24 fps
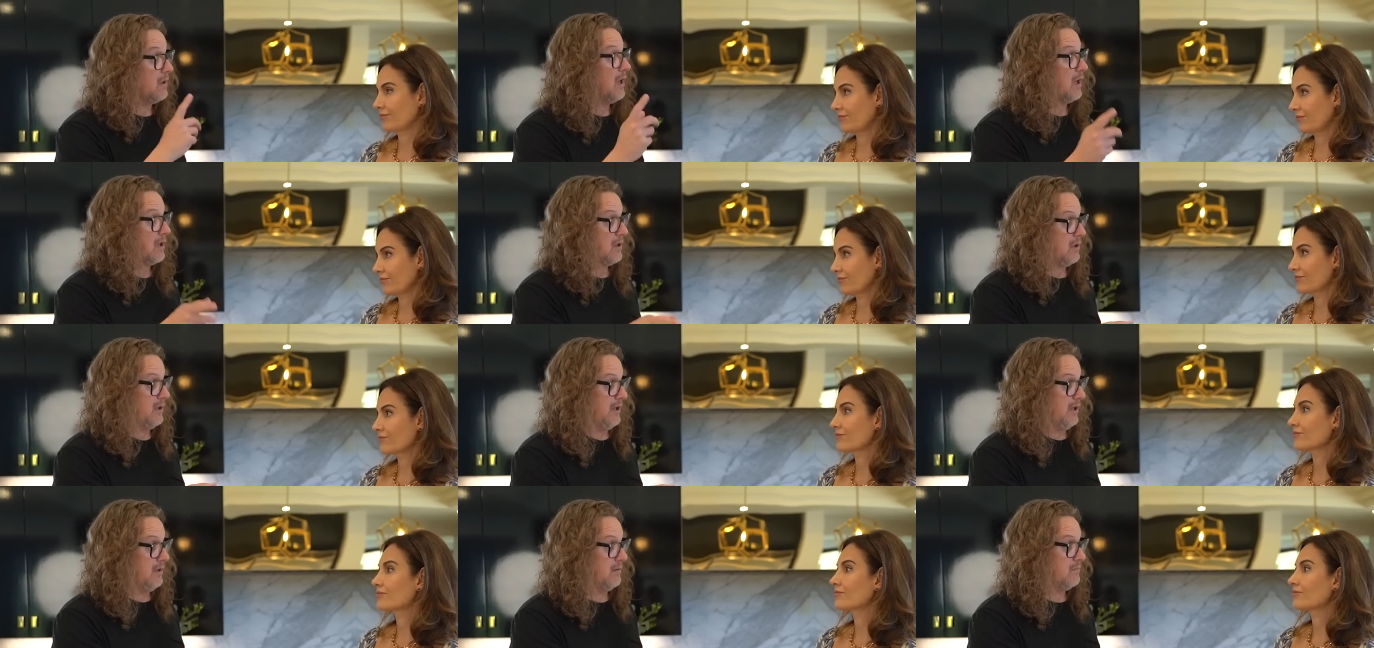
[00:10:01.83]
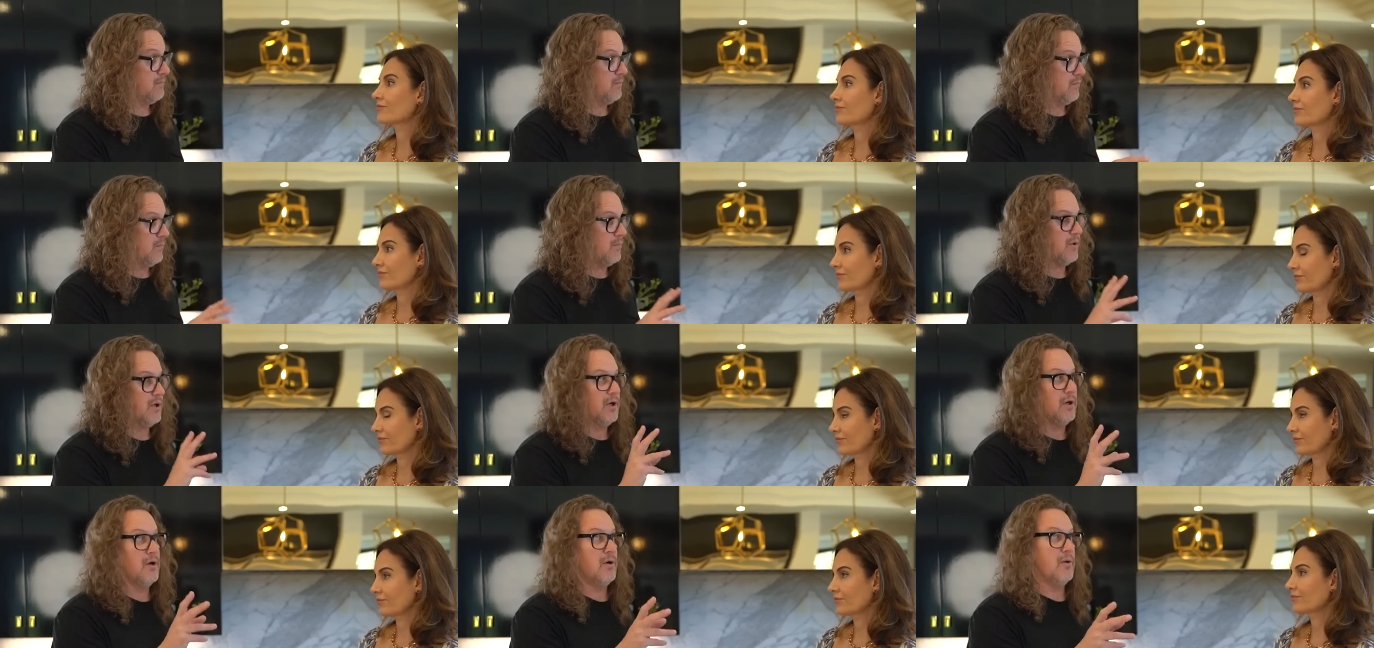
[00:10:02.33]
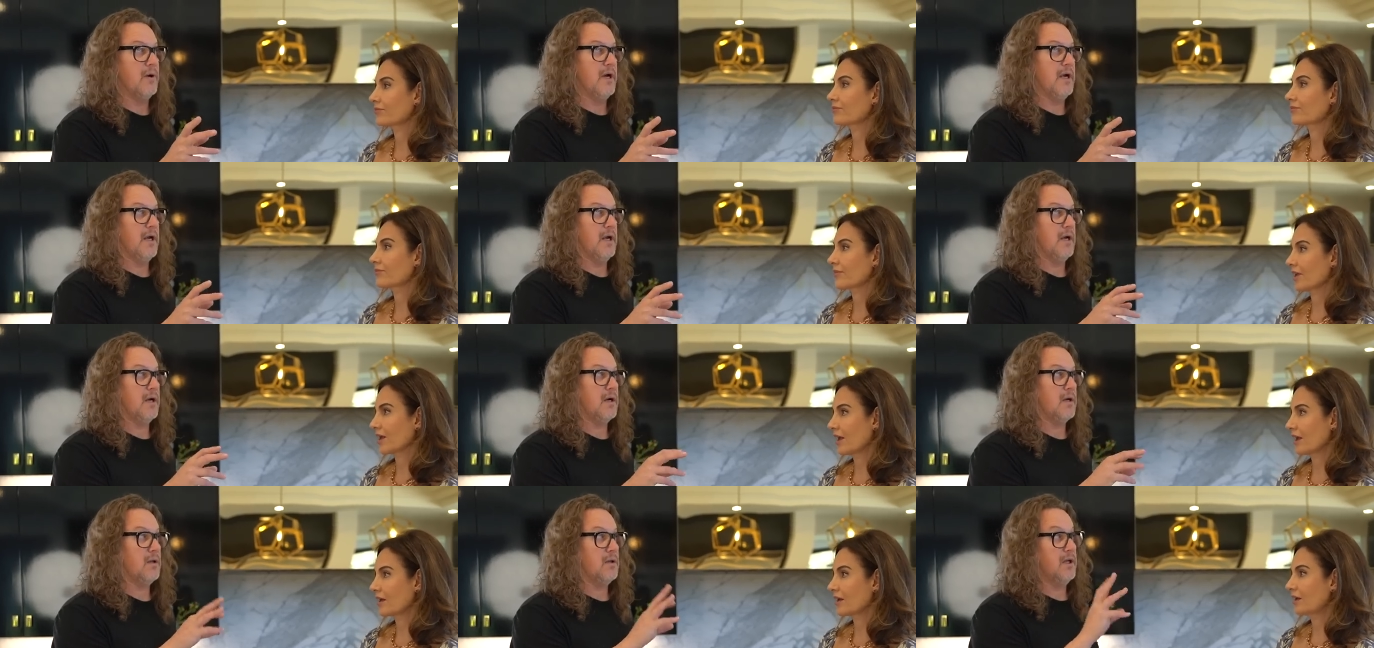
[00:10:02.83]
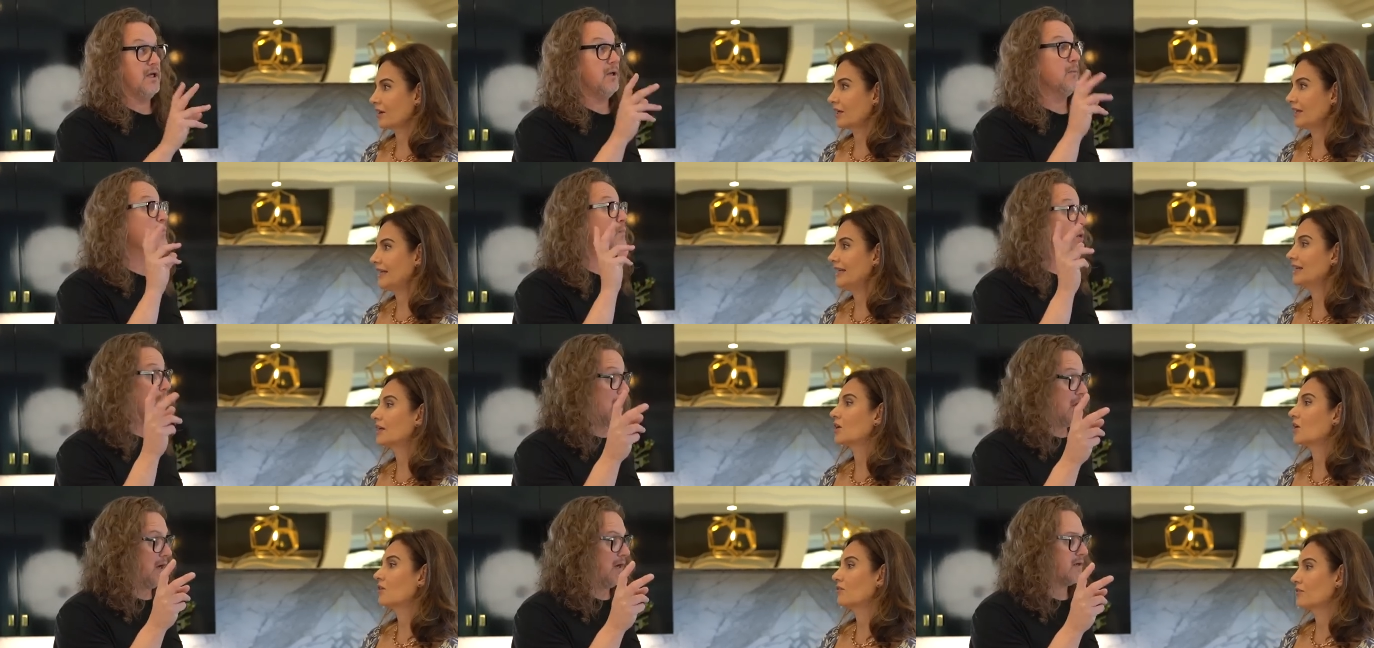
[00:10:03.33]
Speaker 1: a clean, you know, a clean
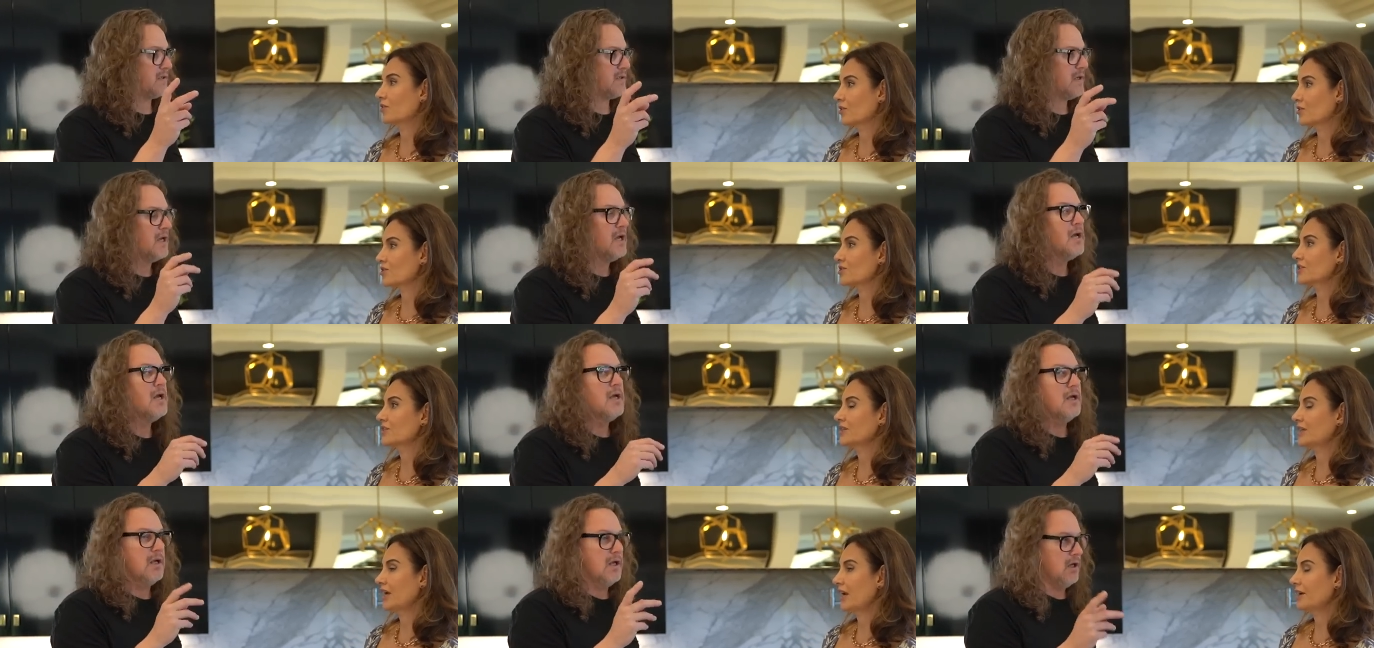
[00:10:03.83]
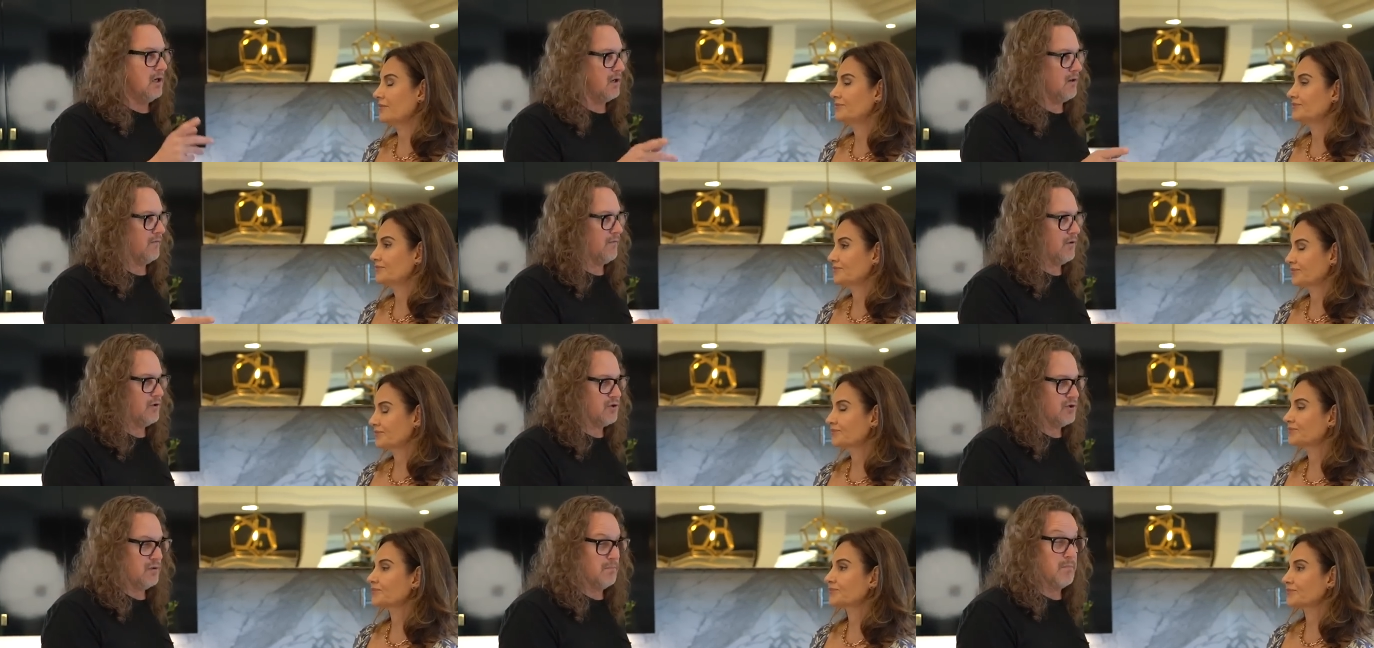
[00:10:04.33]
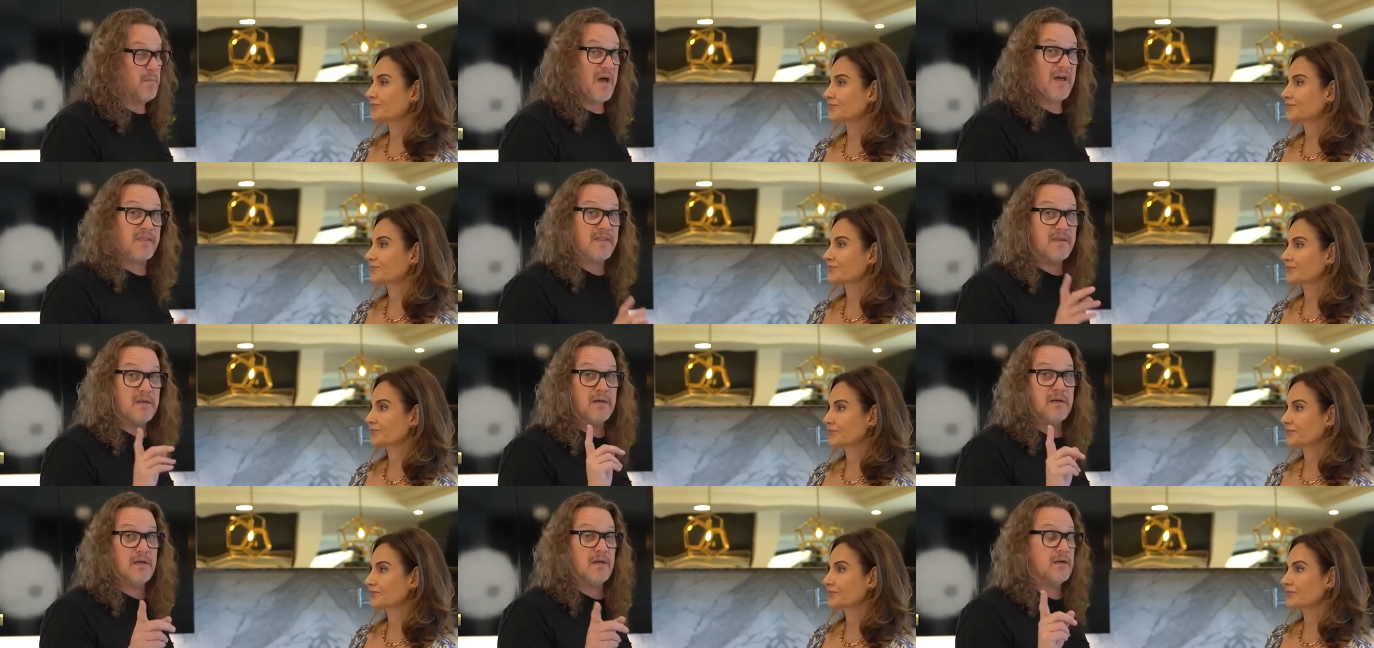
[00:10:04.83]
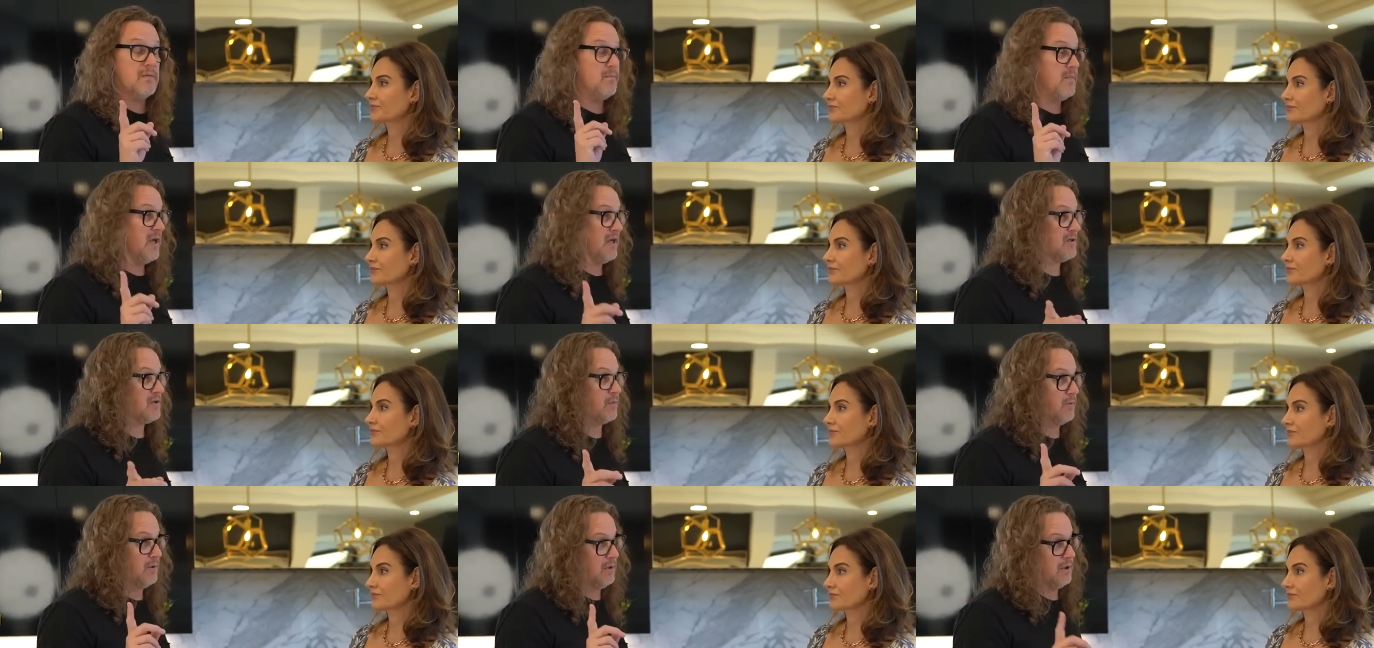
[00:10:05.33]
eco product. version. Yeah, eco version. Method
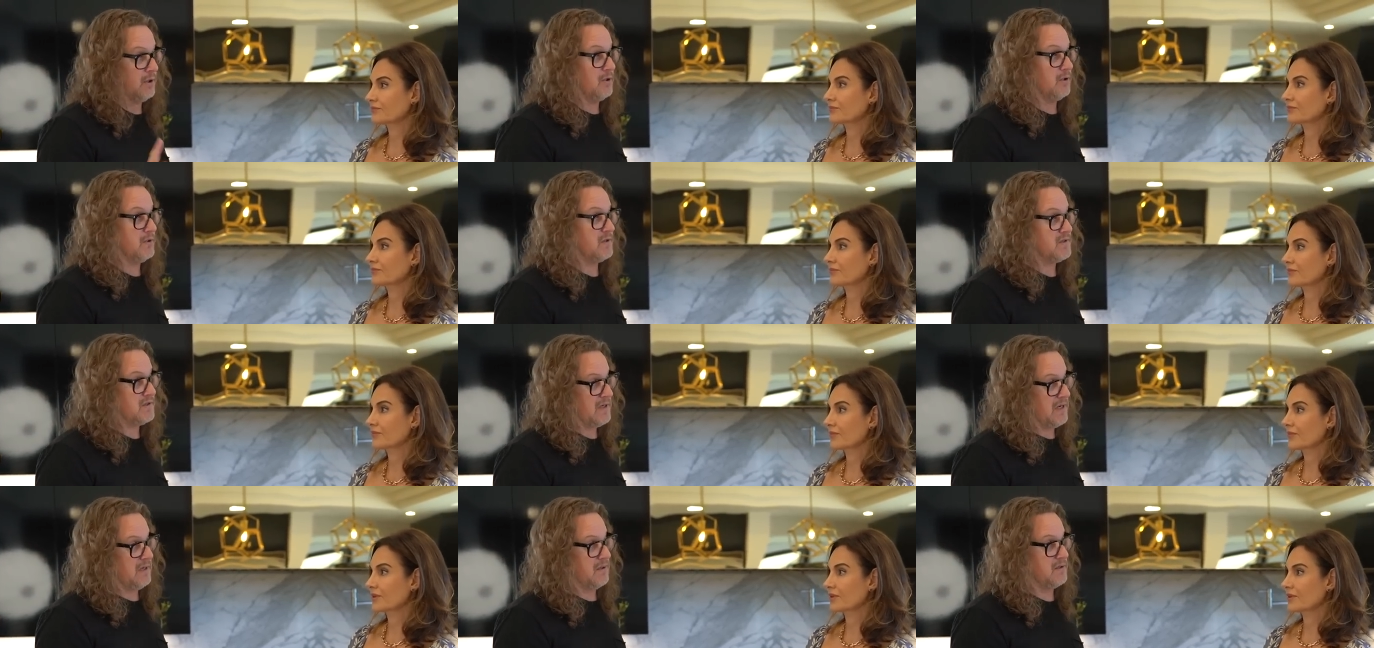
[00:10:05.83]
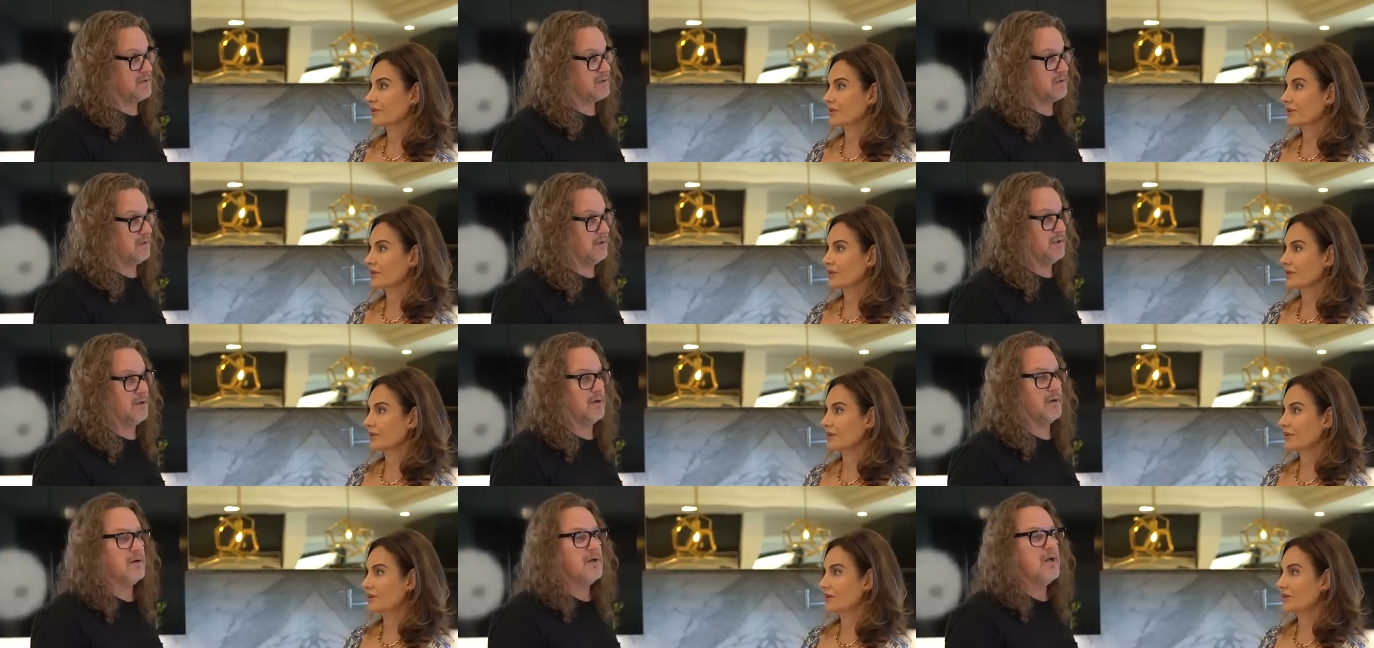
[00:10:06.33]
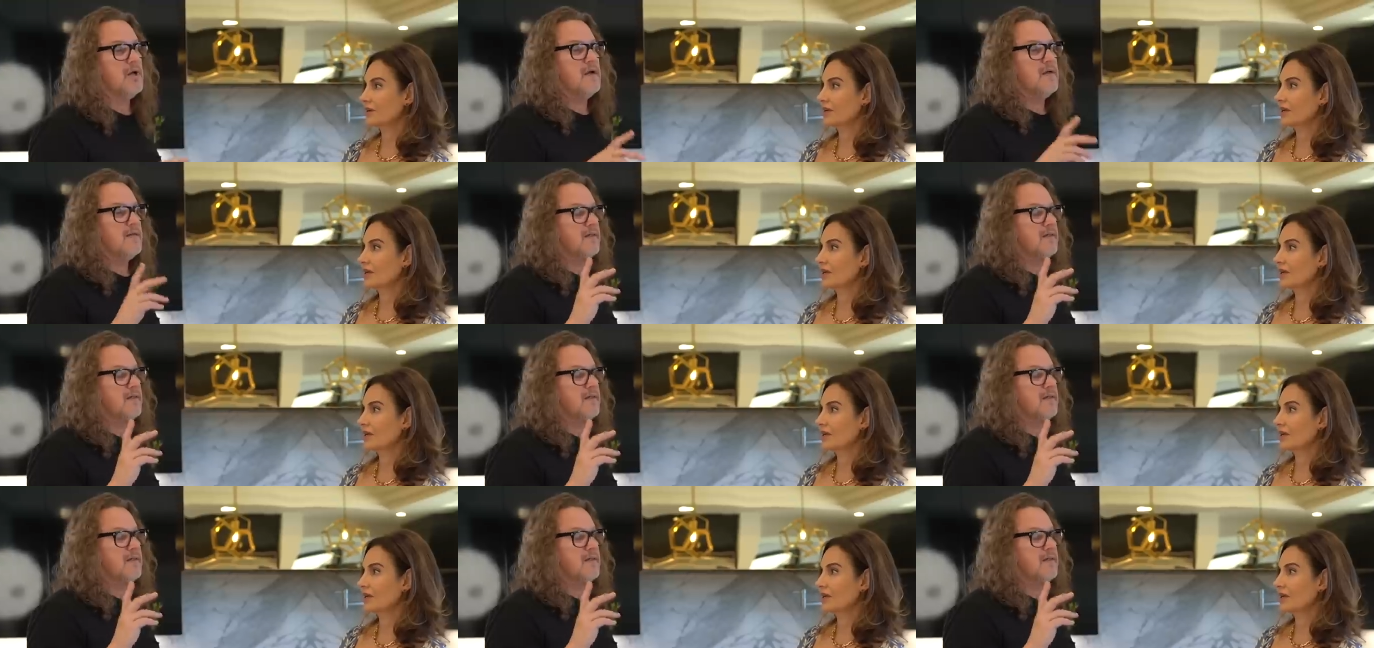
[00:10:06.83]
makes a really good stainless cleaner.